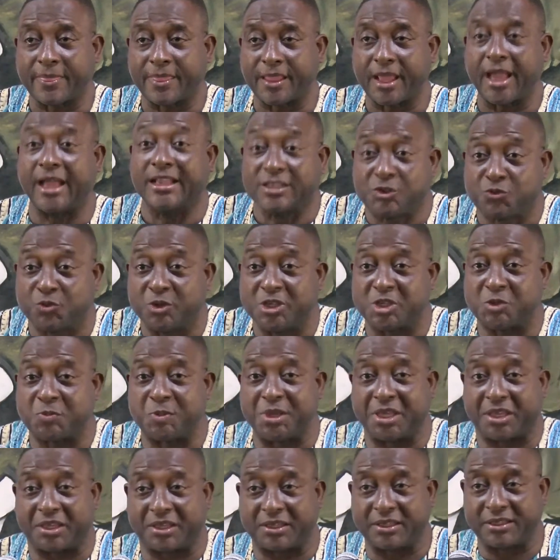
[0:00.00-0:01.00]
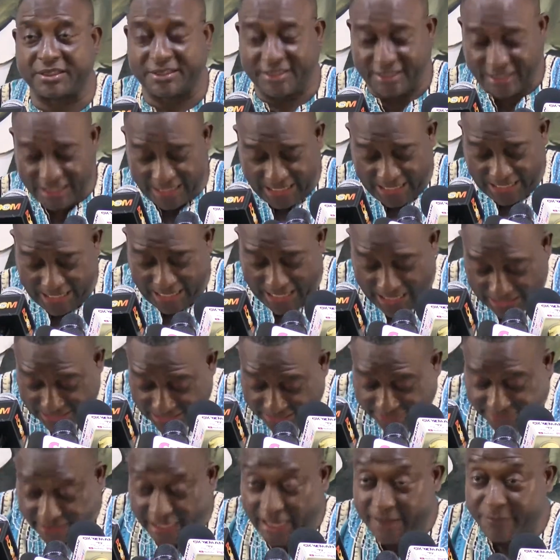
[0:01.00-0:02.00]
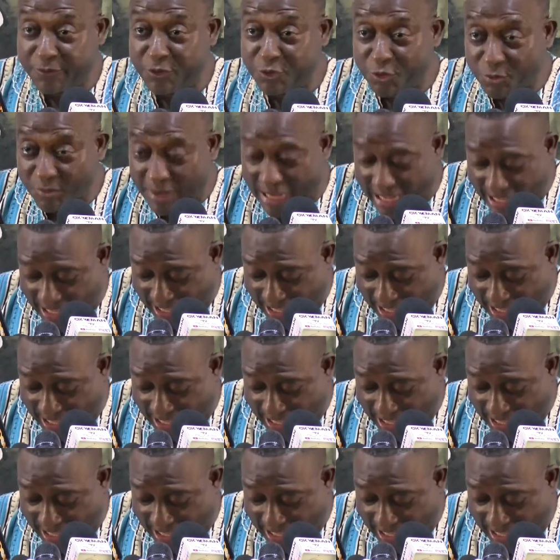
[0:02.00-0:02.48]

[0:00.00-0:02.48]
As we speak, anytime you buy a